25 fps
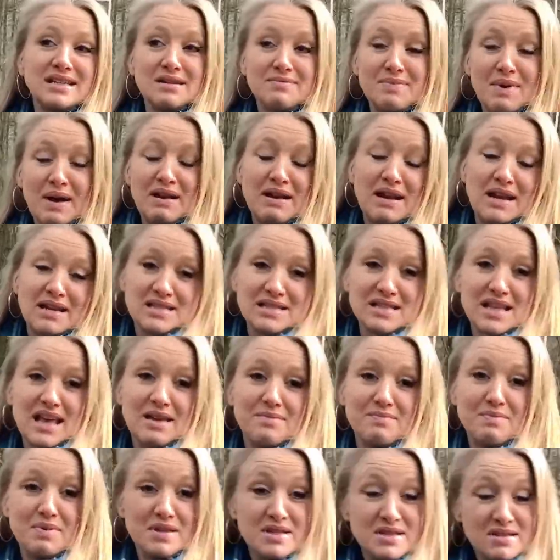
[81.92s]
about
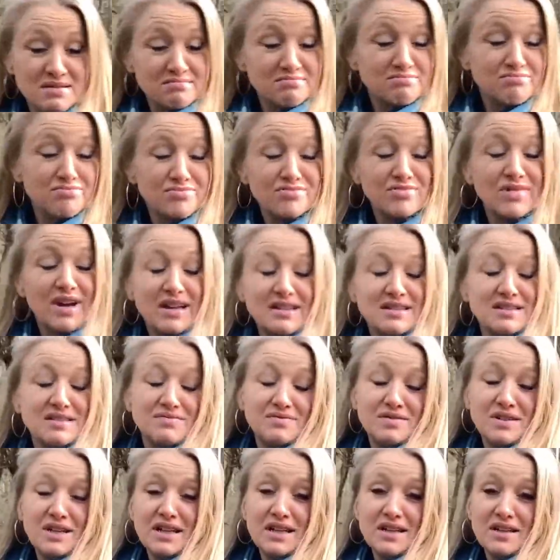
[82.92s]
landscape is
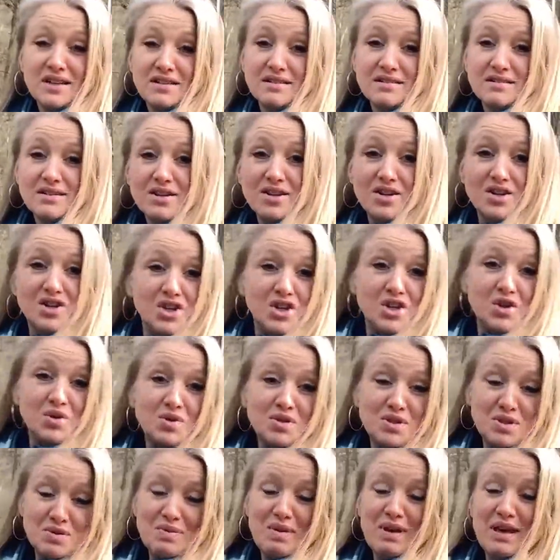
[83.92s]
relatively new
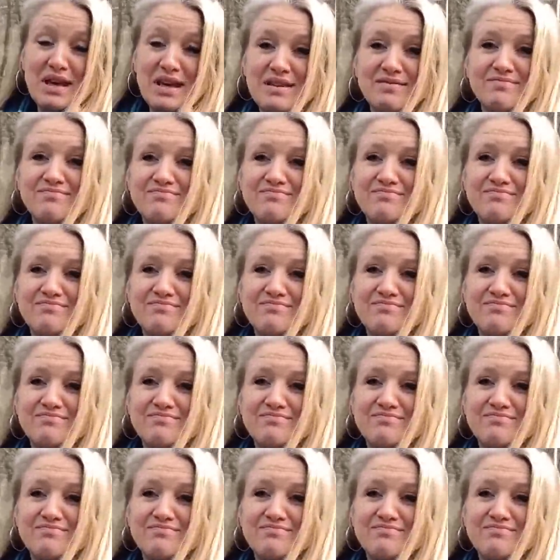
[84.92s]
to me.